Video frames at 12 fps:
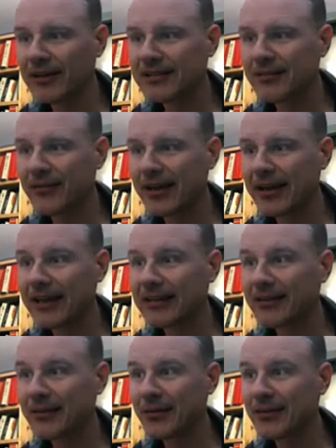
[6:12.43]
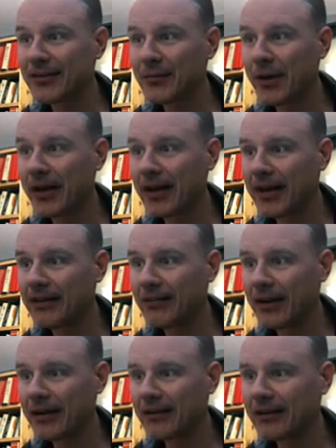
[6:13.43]
as if I can't do this in my head,
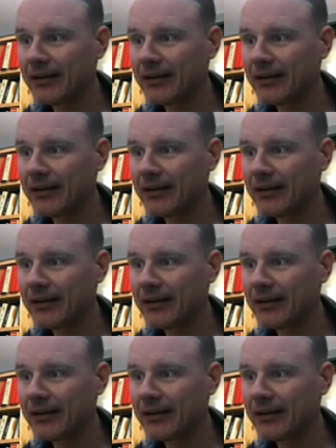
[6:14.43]
right?